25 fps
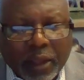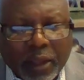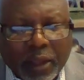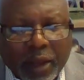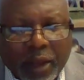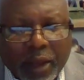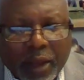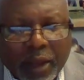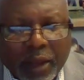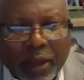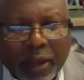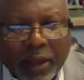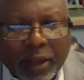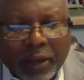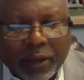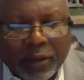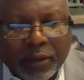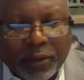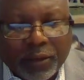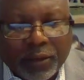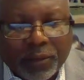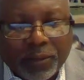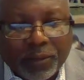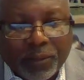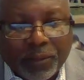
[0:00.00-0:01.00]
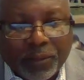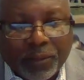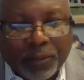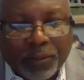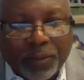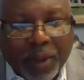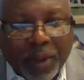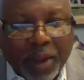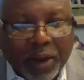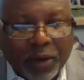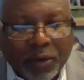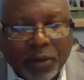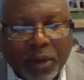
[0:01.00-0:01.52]
it's
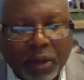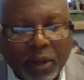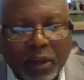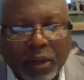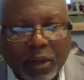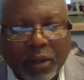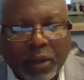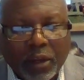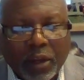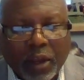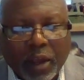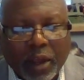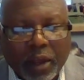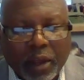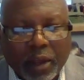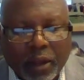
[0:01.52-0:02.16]
very